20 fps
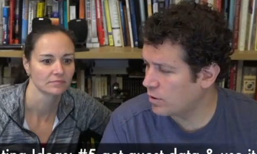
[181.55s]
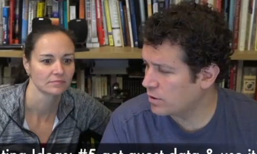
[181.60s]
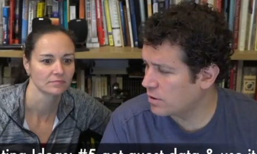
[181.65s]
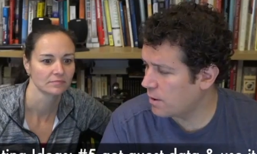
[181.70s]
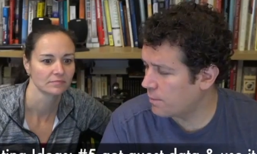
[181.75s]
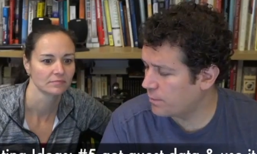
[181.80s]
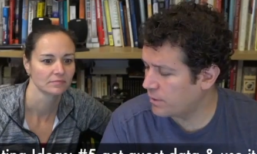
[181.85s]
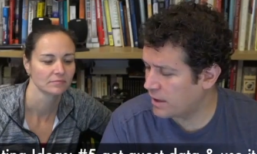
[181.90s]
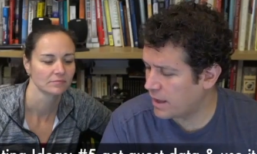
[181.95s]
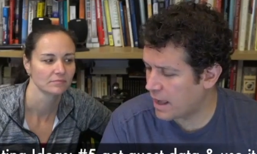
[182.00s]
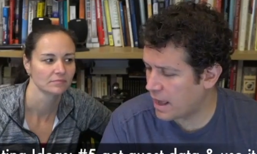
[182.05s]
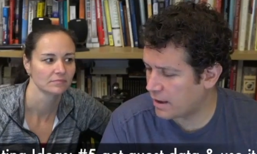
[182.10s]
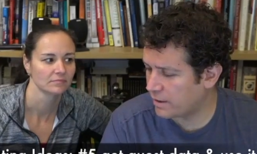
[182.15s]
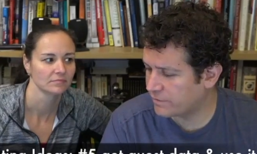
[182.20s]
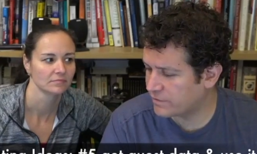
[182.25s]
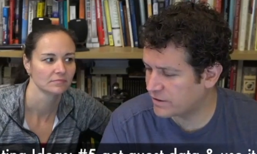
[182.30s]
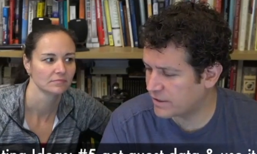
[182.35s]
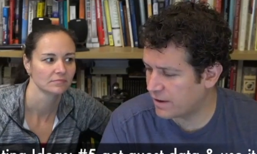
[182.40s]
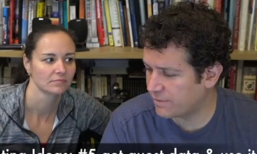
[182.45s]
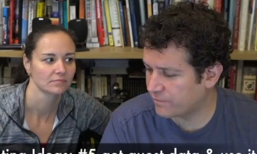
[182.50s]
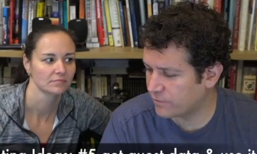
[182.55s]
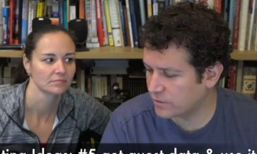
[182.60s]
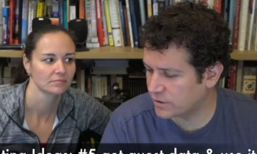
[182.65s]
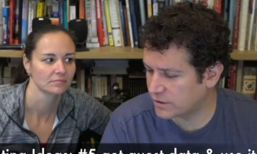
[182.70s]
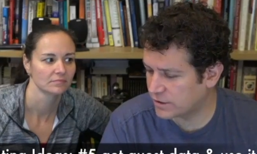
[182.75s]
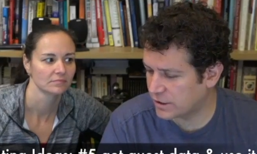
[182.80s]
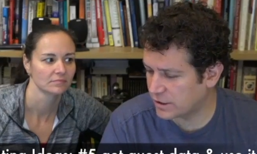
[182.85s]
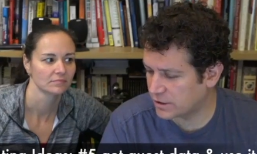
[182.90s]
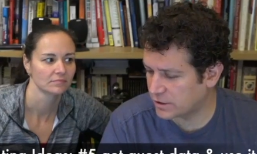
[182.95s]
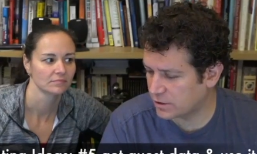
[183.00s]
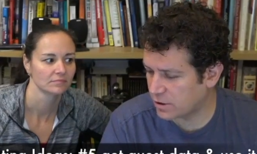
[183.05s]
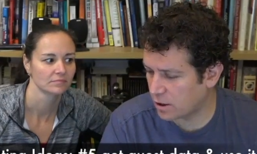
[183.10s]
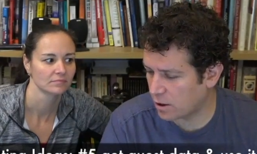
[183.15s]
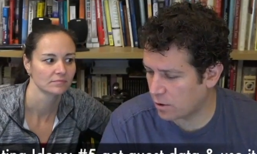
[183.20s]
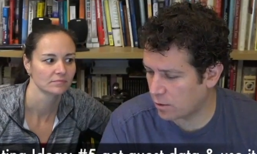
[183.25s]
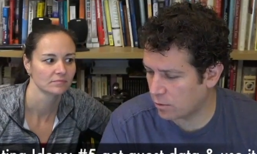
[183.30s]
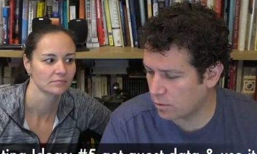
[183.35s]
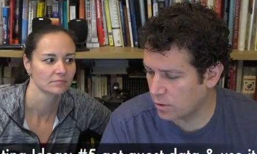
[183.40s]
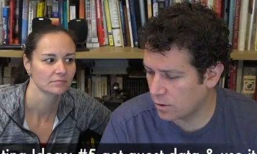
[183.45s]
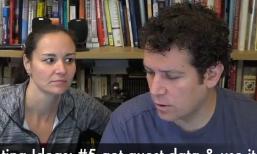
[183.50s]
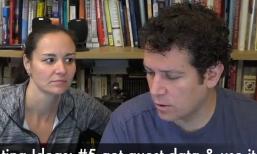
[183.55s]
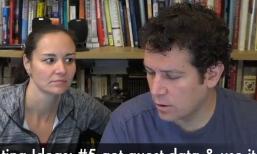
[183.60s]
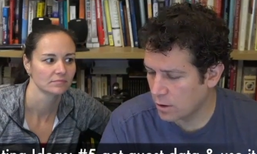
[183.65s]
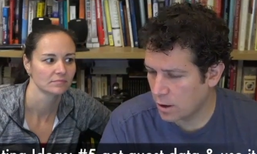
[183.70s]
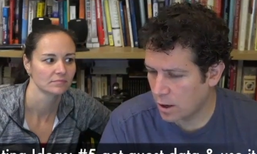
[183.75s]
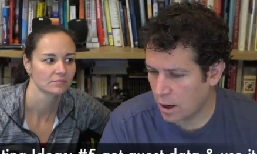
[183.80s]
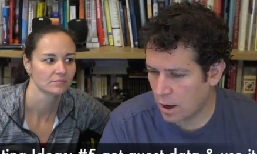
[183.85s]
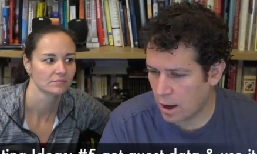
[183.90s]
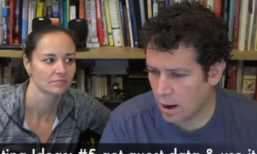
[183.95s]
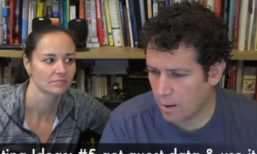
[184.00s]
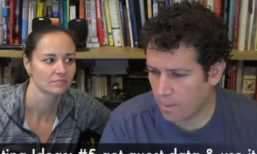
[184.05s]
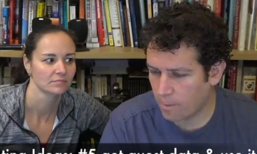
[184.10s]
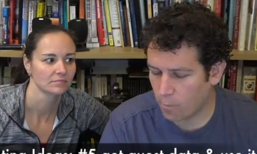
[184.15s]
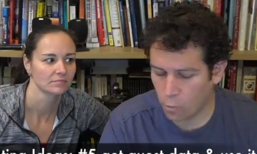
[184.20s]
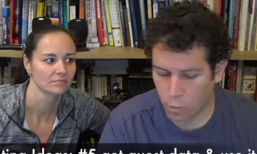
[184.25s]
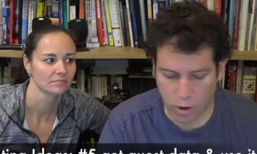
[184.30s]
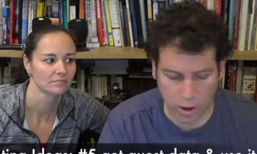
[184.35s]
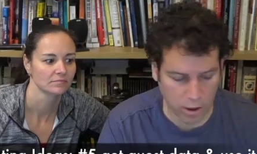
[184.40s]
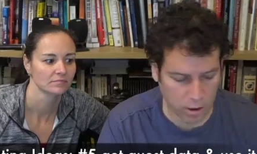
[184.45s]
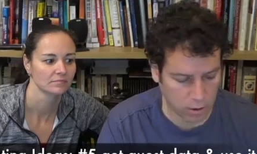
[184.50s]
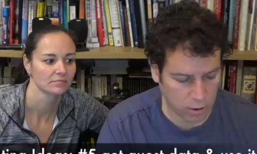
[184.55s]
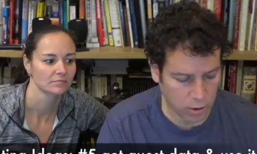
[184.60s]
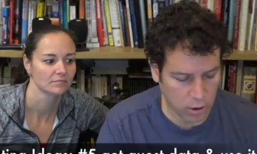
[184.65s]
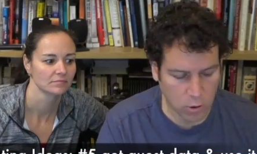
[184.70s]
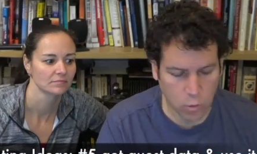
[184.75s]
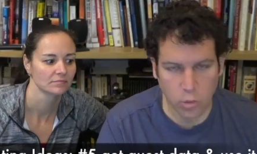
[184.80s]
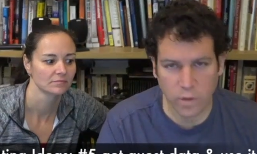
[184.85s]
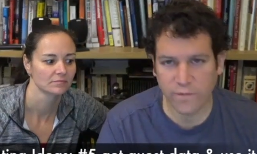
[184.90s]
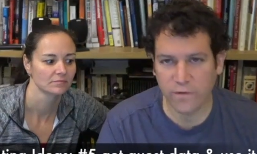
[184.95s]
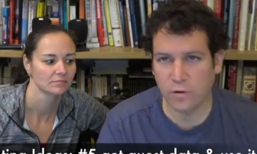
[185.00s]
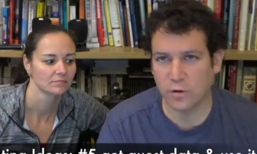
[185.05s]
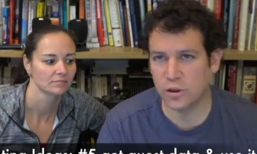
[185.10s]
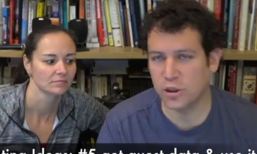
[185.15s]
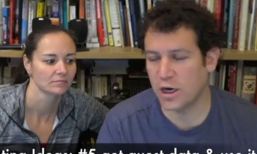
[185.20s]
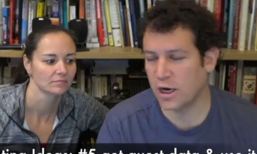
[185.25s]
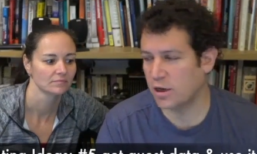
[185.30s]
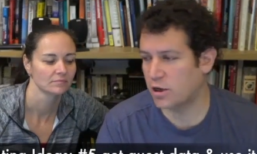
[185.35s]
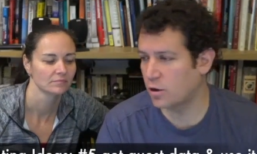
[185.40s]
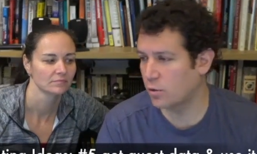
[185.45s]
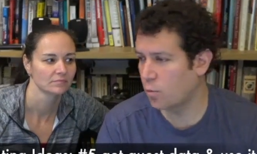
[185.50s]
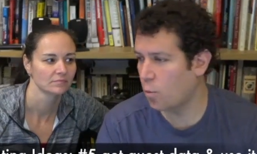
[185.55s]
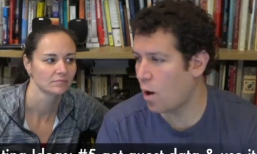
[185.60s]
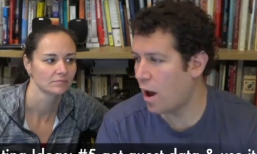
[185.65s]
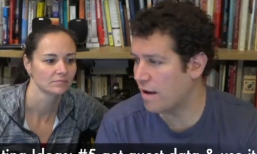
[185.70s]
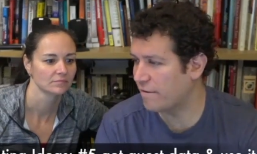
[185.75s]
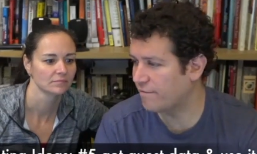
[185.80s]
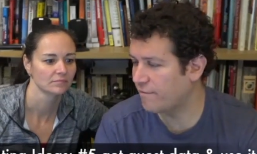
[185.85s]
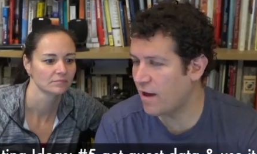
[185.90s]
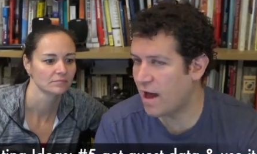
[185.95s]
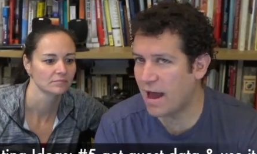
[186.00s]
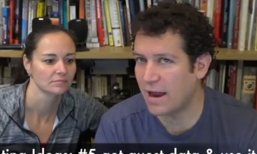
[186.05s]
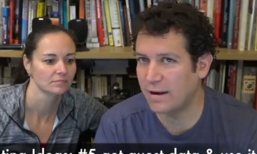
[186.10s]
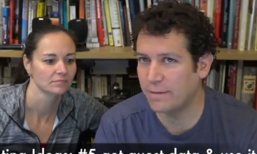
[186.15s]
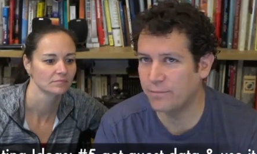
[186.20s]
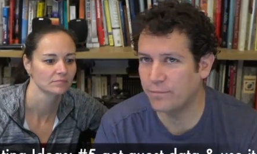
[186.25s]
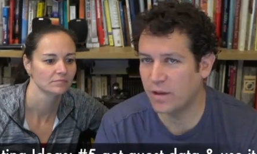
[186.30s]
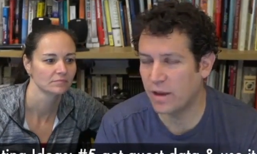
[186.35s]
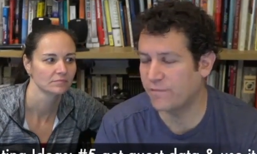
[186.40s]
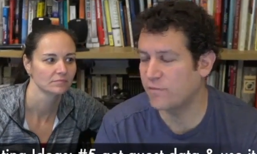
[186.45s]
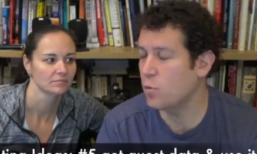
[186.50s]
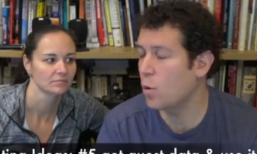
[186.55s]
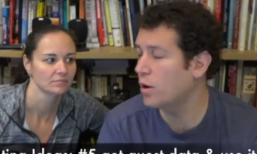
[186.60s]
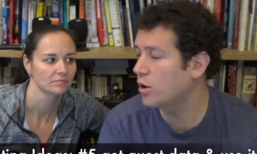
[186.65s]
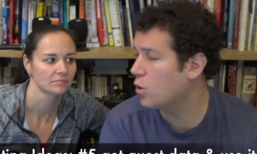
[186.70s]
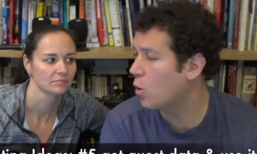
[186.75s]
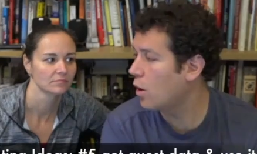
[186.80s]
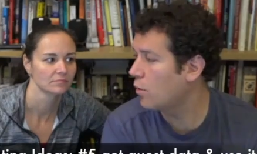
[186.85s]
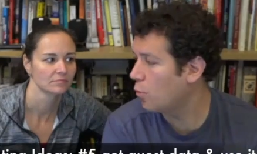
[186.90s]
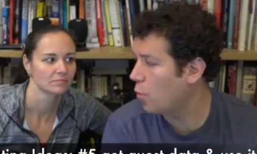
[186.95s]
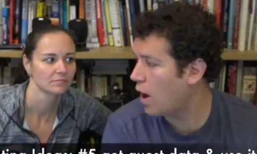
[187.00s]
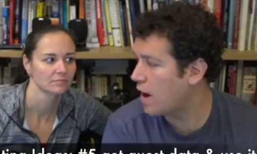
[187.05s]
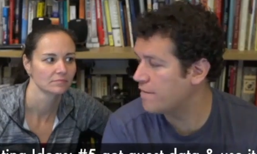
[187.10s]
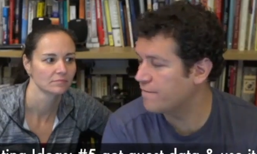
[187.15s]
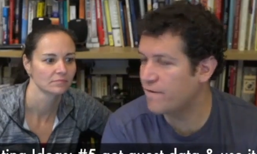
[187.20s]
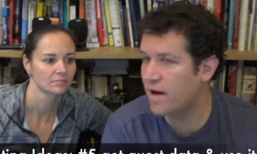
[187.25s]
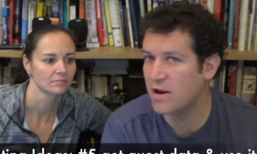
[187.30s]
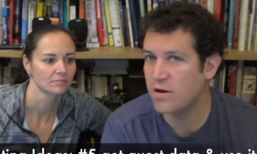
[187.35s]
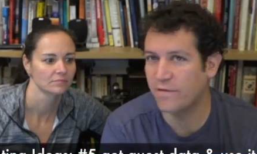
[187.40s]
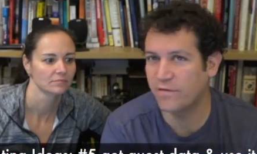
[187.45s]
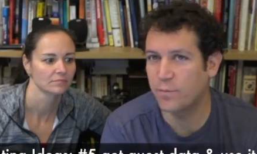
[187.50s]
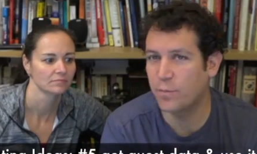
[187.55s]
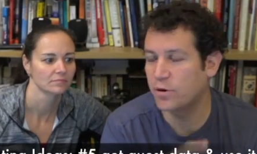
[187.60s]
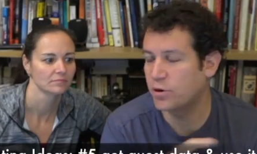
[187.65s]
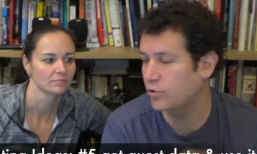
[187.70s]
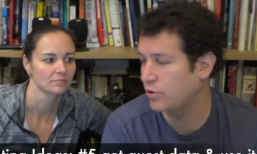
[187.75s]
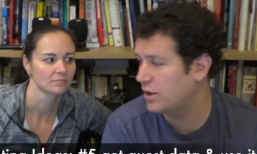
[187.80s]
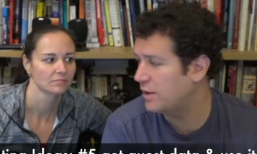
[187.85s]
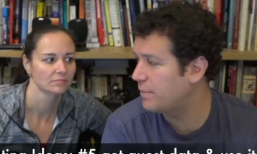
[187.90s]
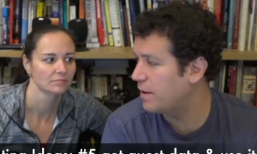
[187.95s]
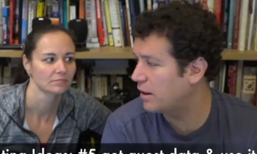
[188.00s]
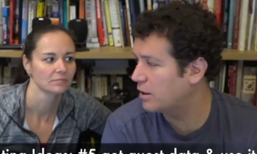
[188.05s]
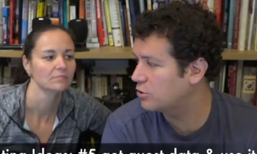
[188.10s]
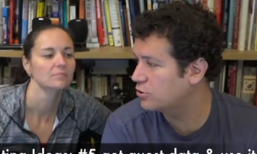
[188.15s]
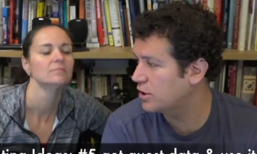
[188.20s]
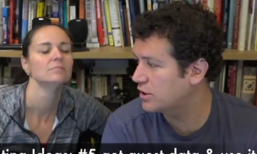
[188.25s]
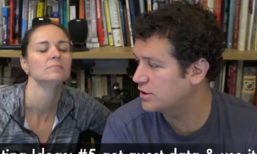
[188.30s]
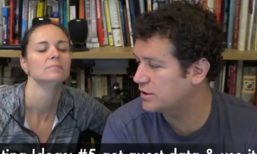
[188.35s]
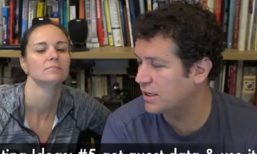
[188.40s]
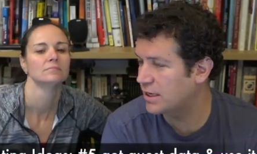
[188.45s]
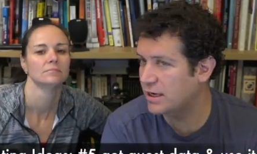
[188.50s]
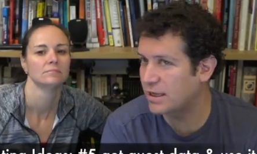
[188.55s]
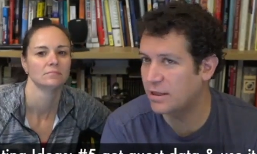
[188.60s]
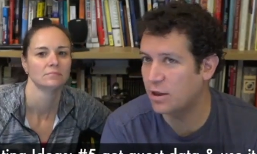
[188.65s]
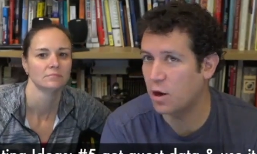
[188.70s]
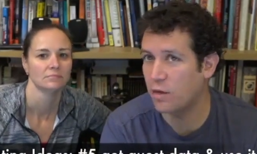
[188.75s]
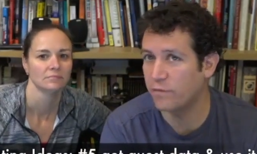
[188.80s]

Speaker 1: one company out of San Francisco. Where if you check your Wi-Fi, if you want to go on Wi-Fi, you have to put your email address in, and